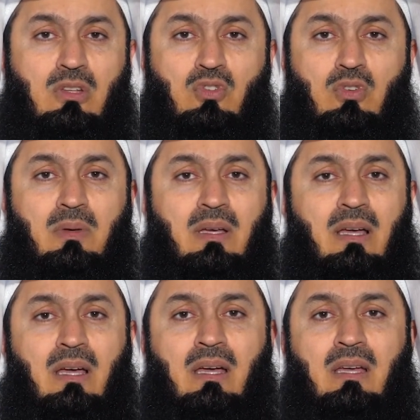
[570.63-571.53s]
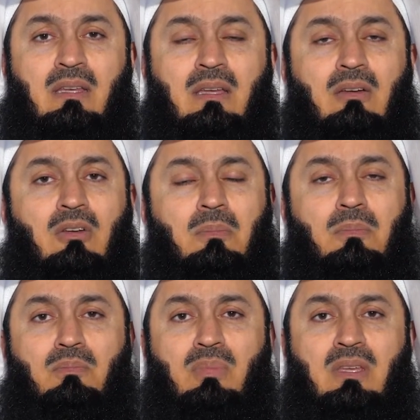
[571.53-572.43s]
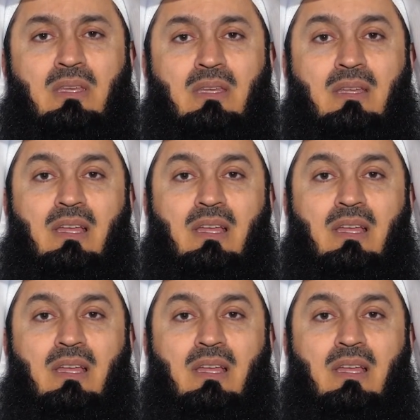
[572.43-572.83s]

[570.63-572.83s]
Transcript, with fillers: subhana rabbi